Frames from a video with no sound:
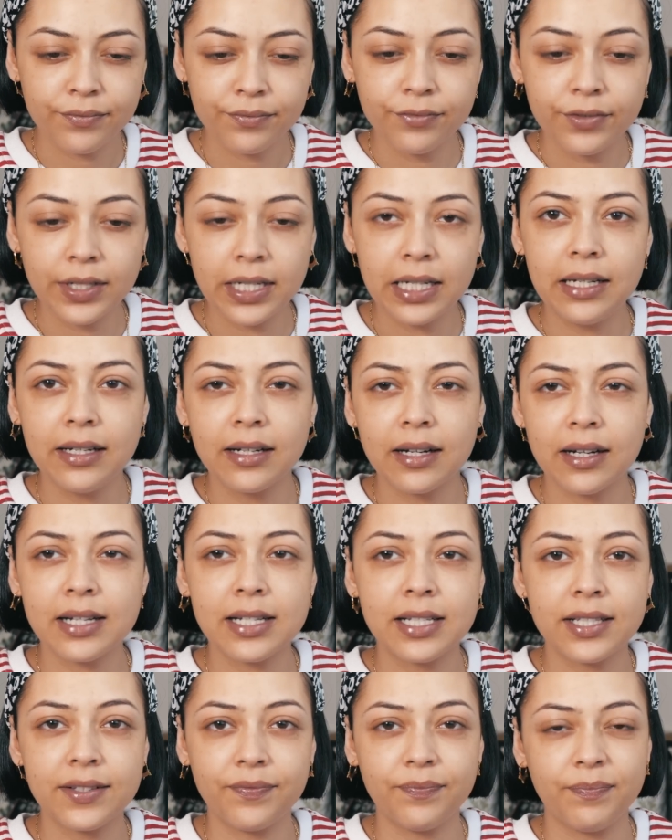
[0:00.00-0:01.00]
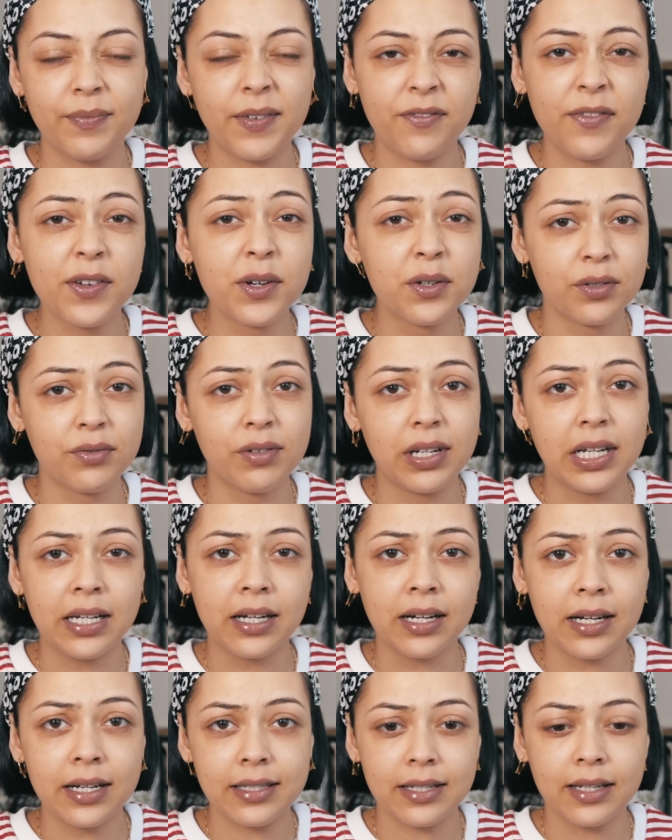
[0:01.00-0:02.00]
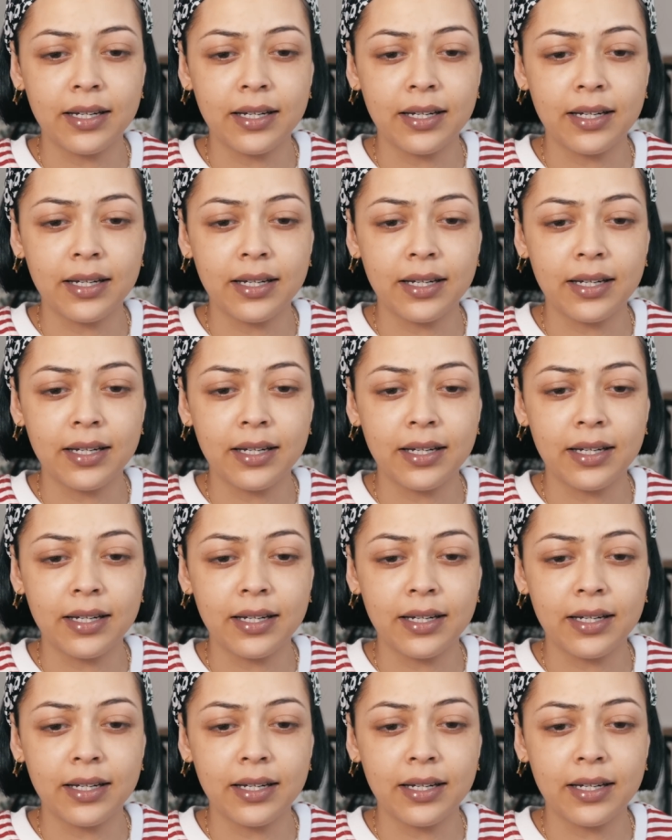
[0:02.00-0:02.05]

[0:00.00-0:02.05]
Really nice. It feels really nice